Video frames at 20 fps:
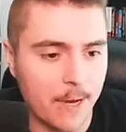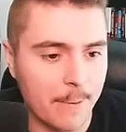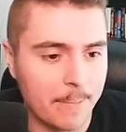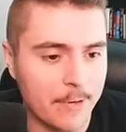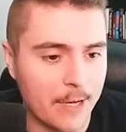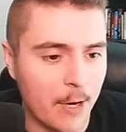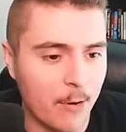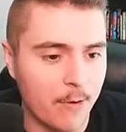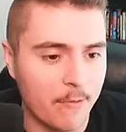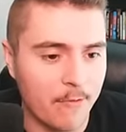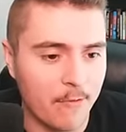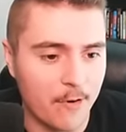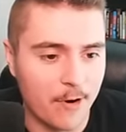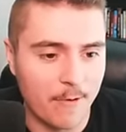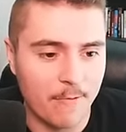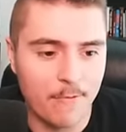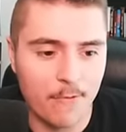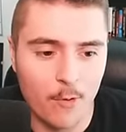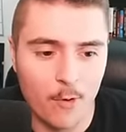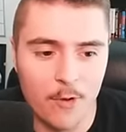I'm going for it
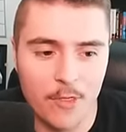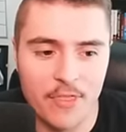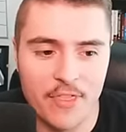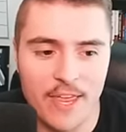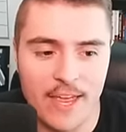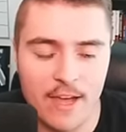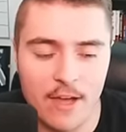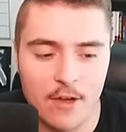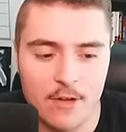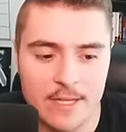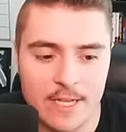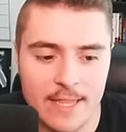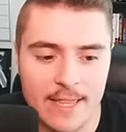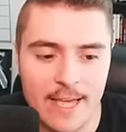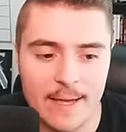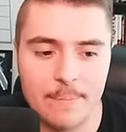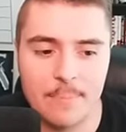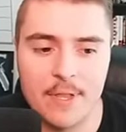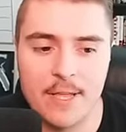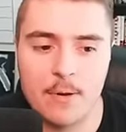on fourth down, and
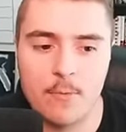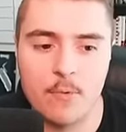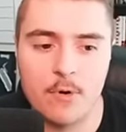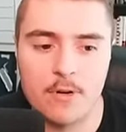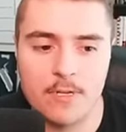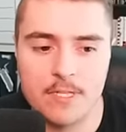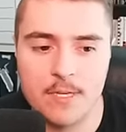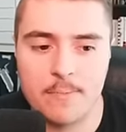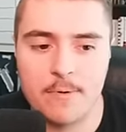that play worked to